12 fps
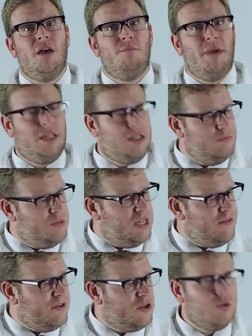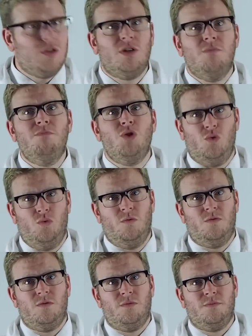makes them difficult to
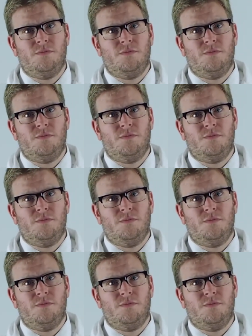move.